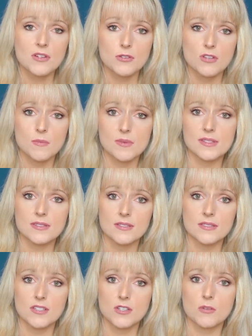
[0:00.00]
into your
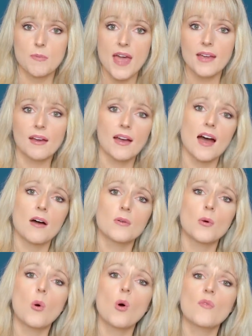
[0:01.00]
business in your bank
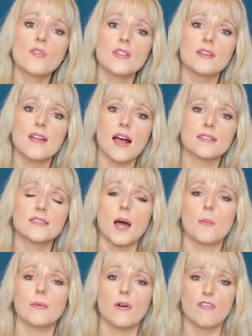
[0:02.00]
account over the next
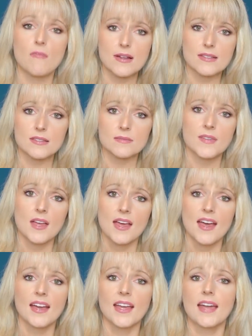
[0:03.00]
couple of months.
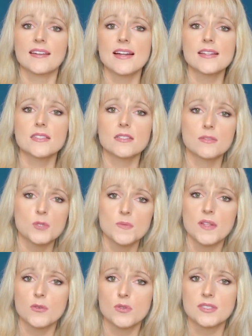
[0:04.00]
Again, let's
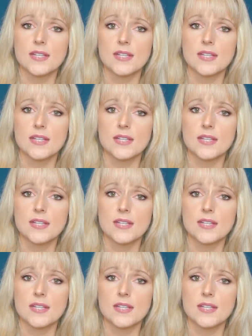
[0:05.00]
assume that you're